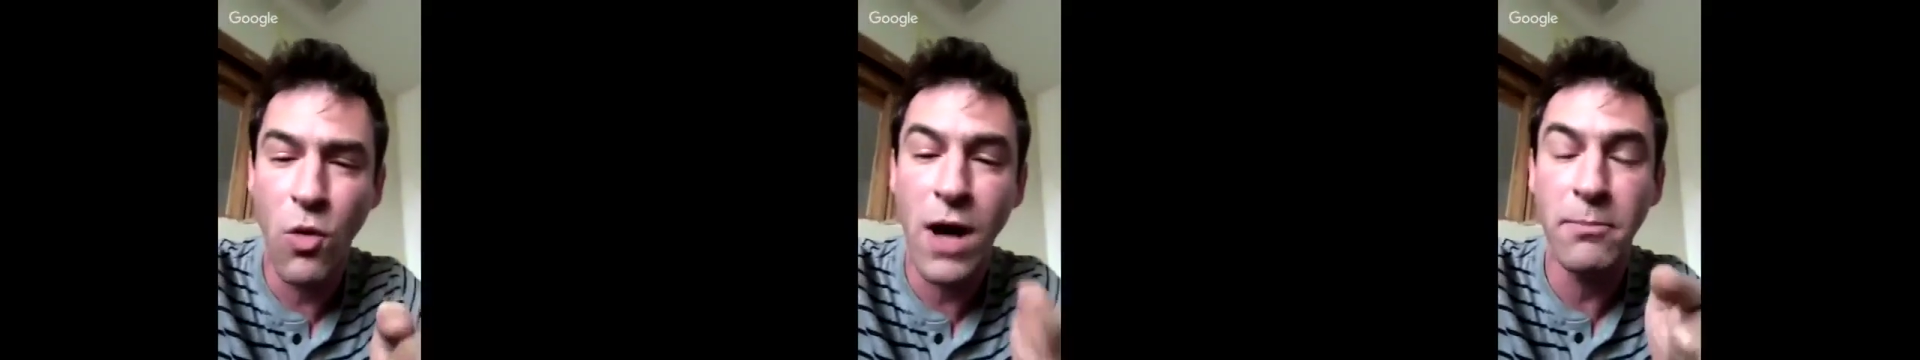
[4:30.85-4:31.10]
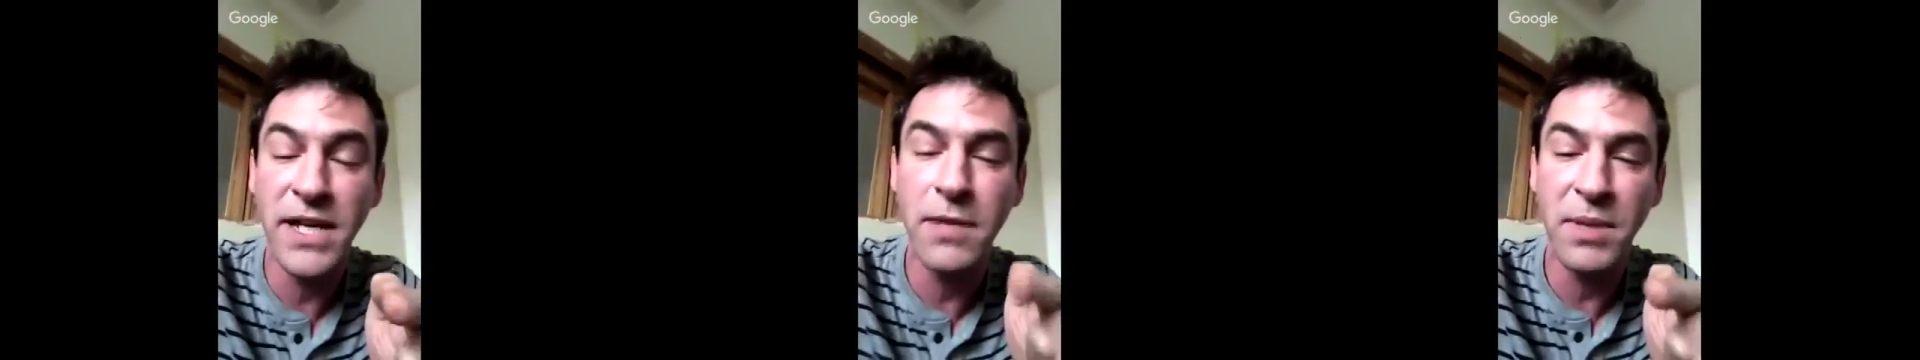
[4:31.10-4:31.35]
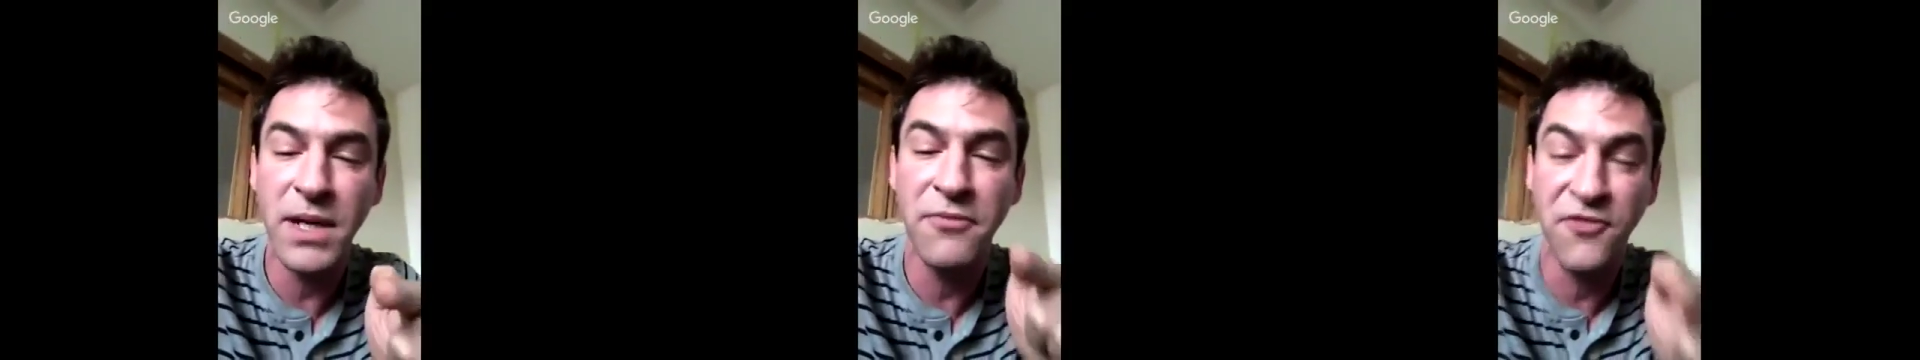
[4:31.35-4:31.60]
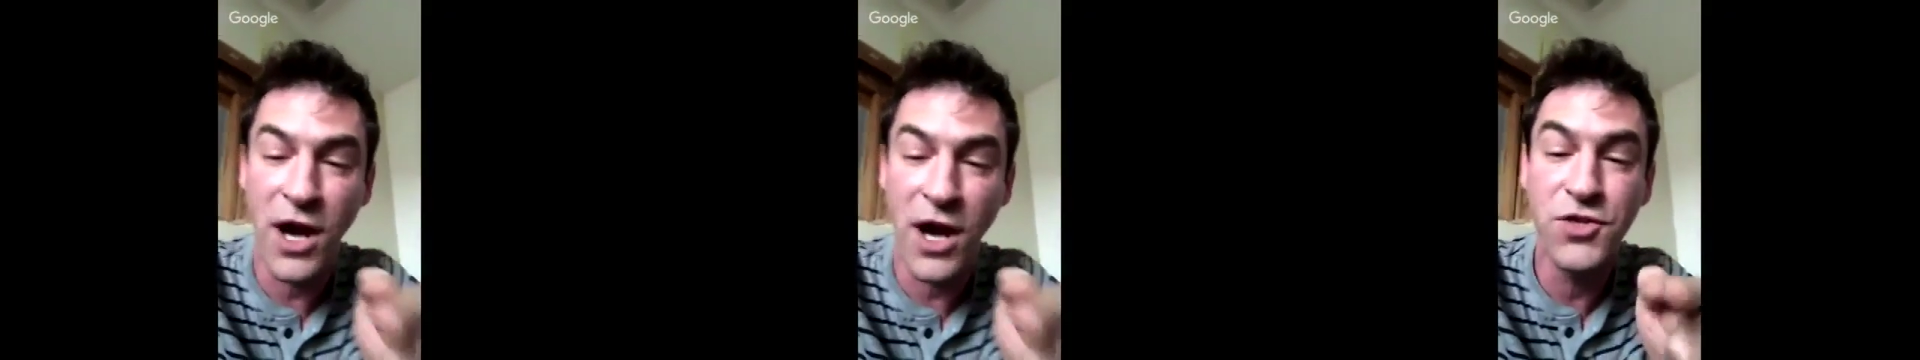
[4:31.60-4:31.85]
me to be
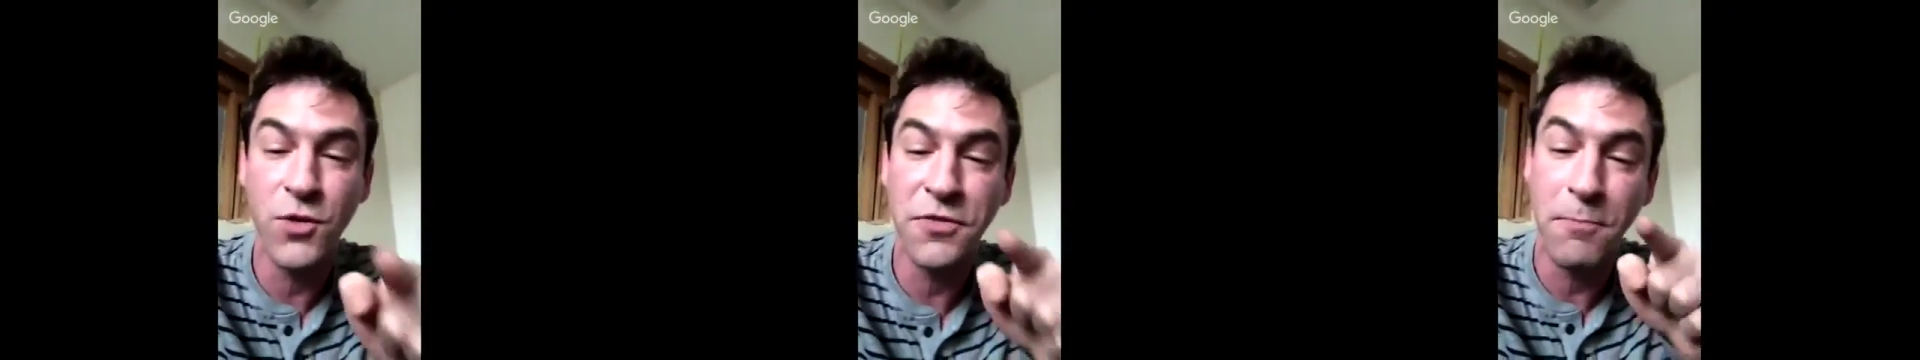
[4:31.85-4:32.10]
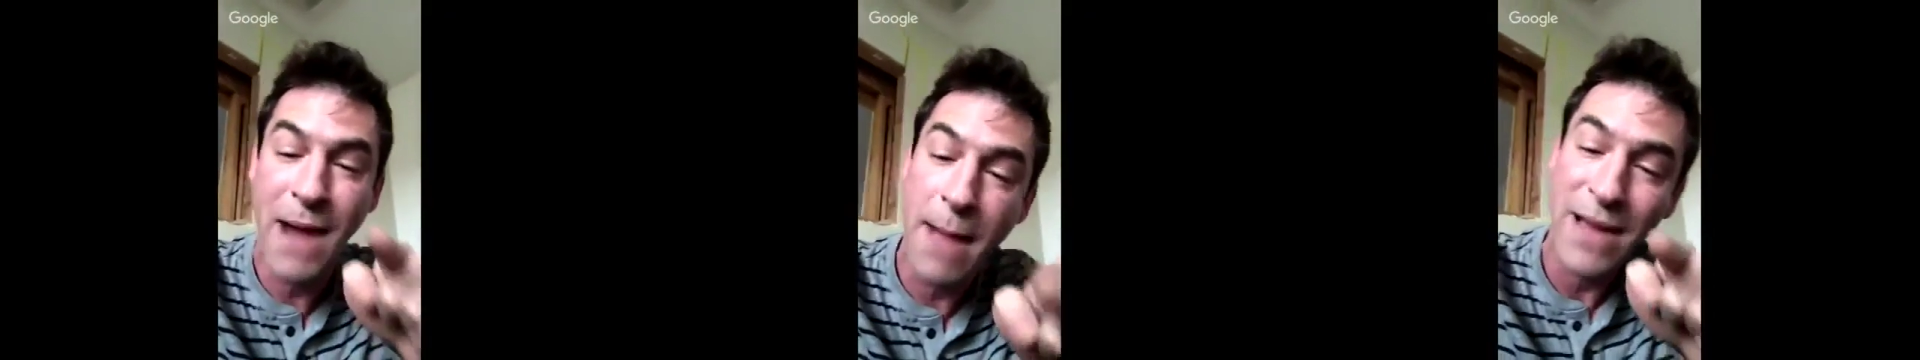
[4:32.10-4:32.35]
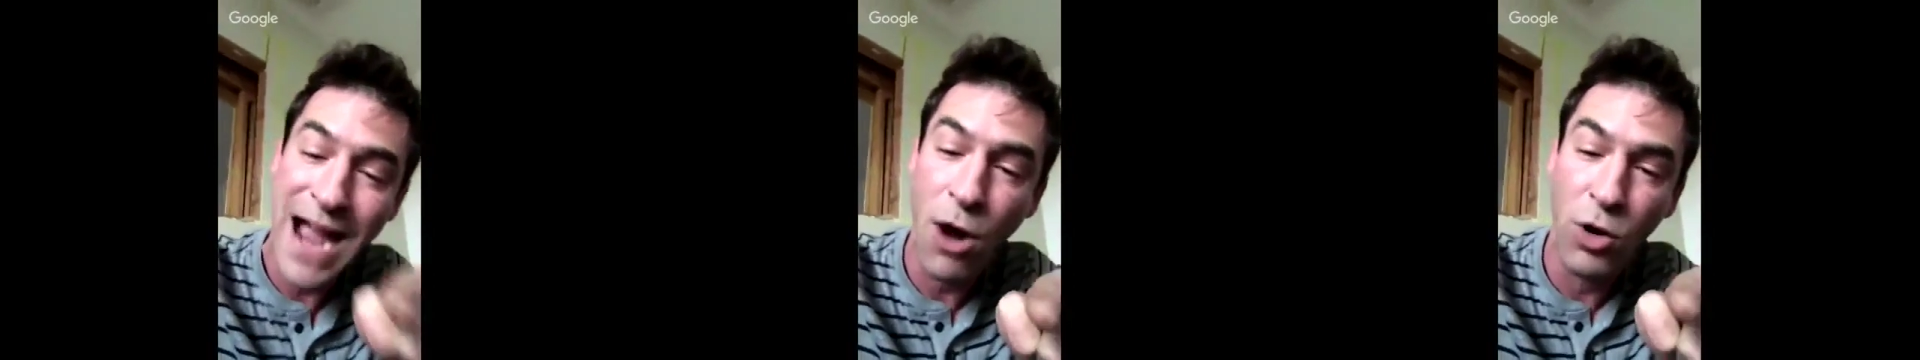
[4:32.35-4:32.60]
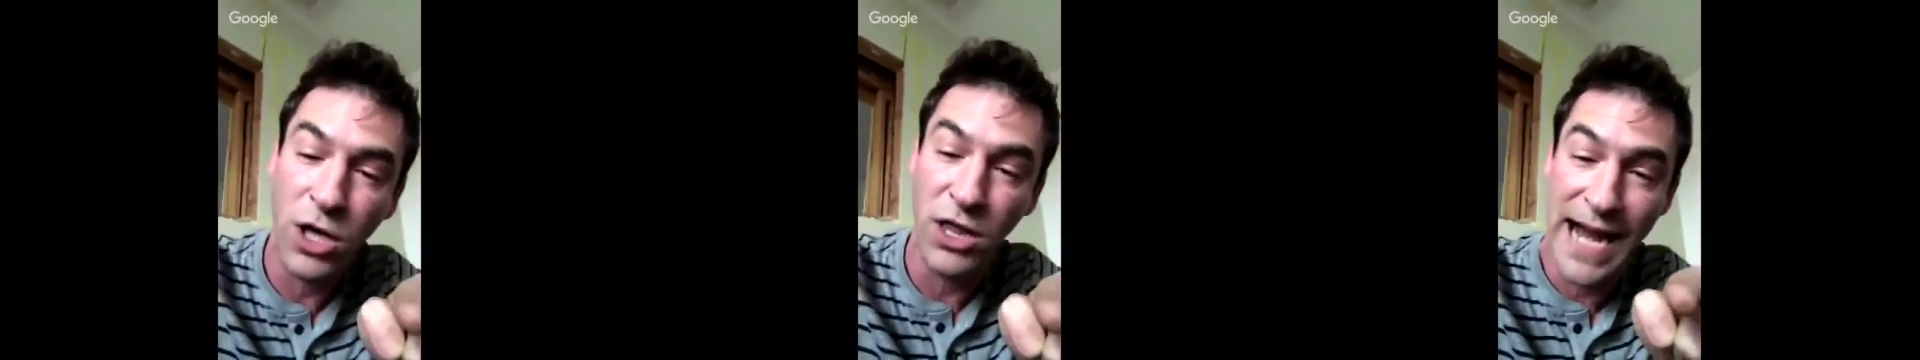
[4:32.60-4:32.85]
friends with Matt
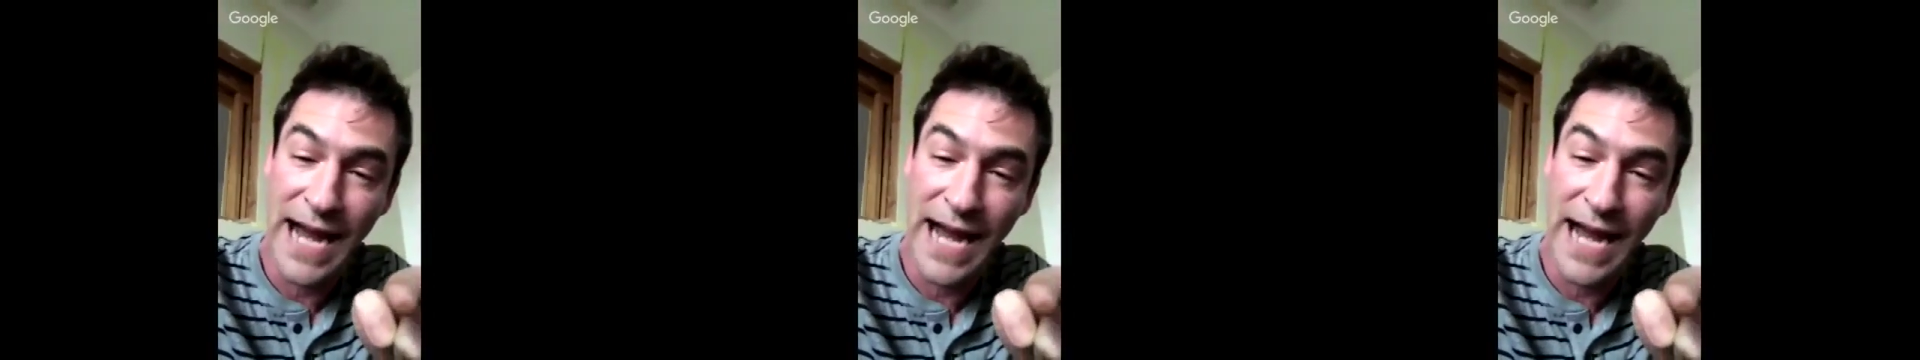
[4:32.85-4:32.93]
Powerland,